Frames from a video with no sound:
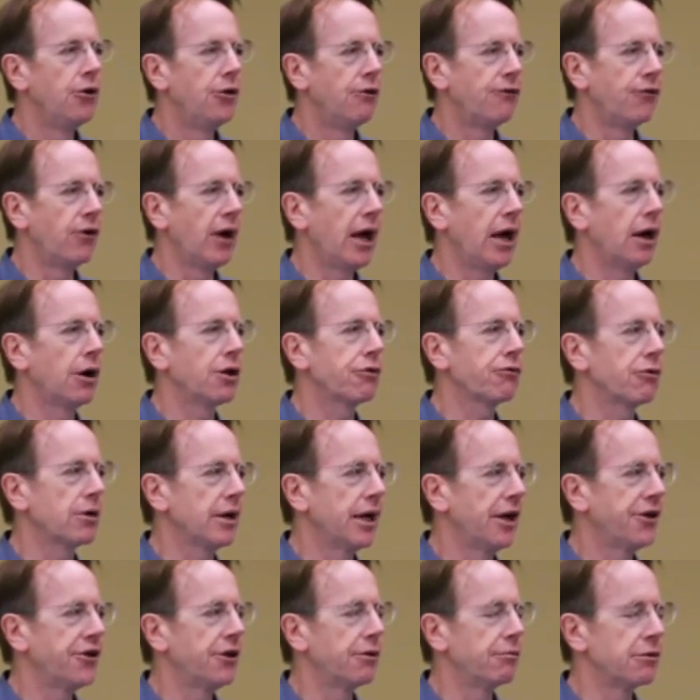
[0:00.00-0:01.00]
for
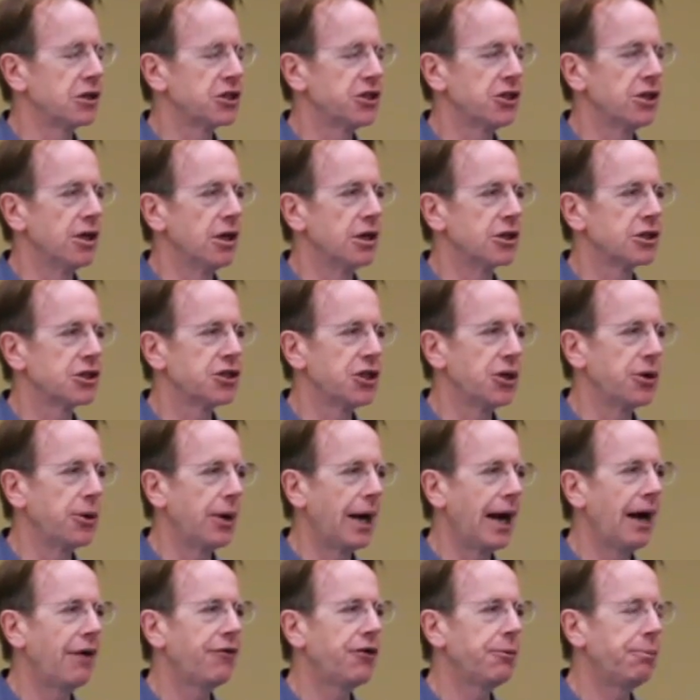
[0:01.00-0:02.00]
health-related research. So you
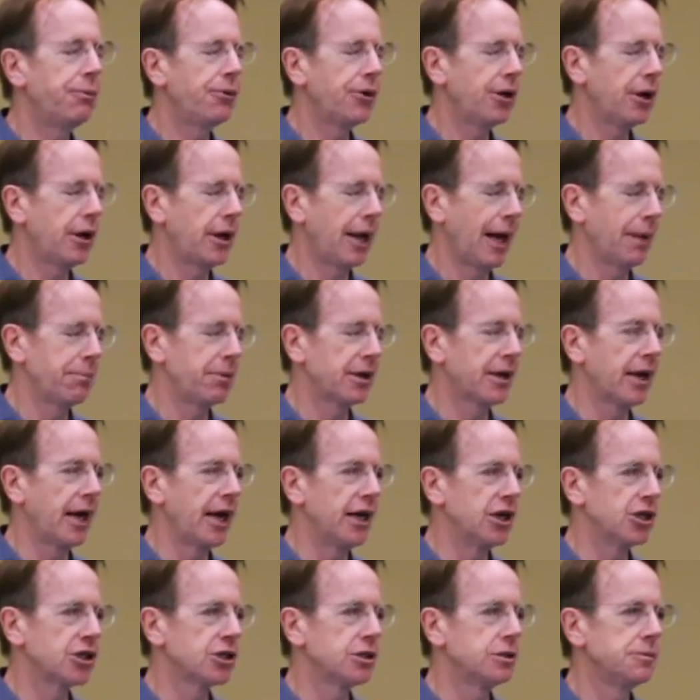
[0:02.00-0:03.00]
have to put in an
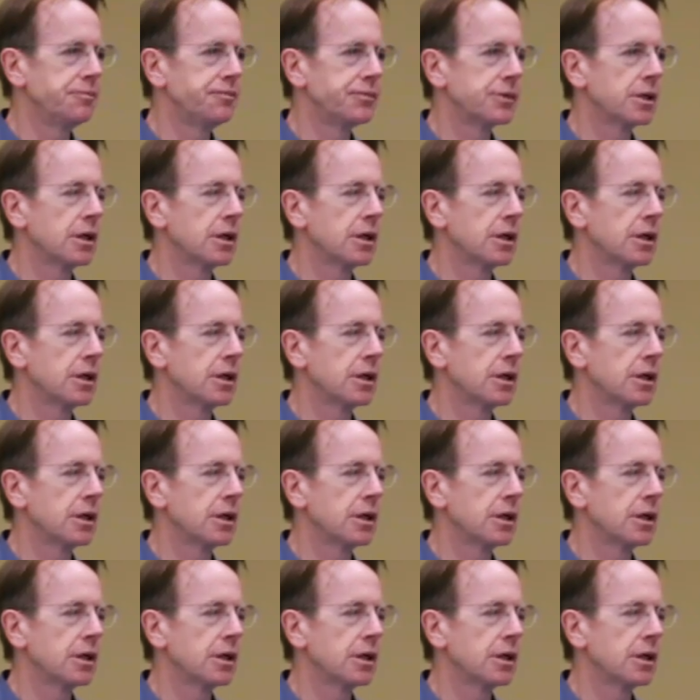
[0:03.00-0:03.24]
application.